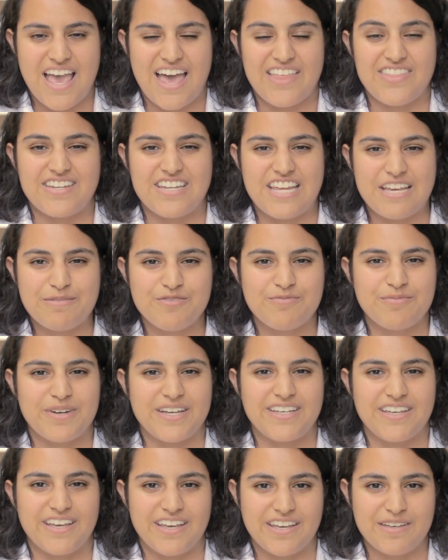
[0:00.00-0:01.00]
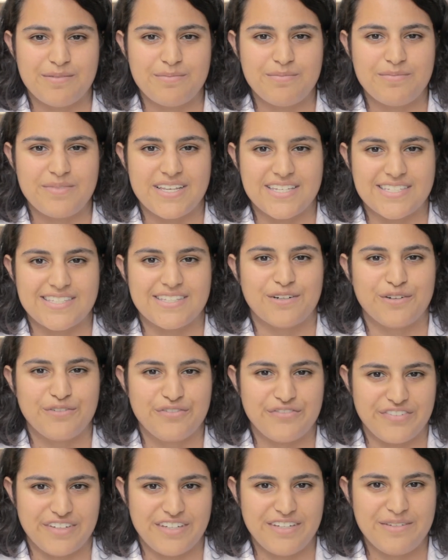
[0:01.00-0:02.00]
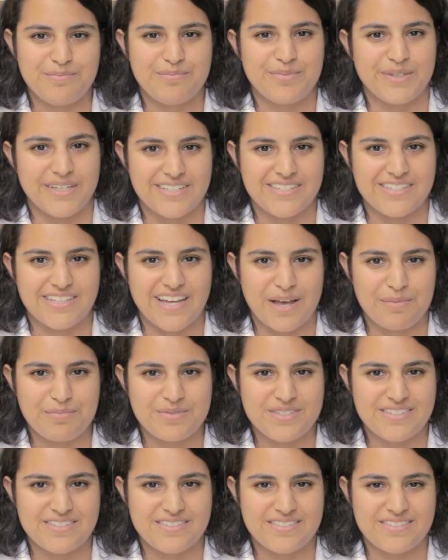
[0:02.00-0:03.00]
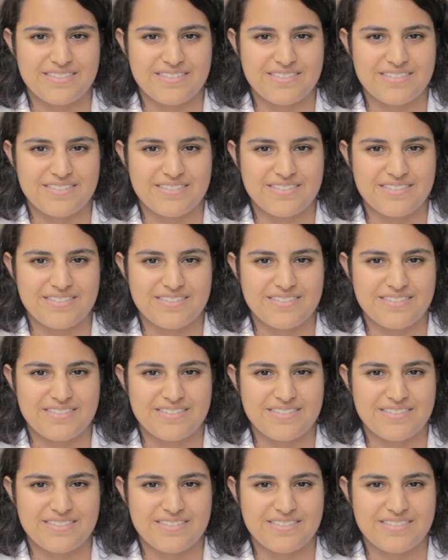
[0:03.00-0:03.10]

And the name of my game is Little Feet, Big Steps.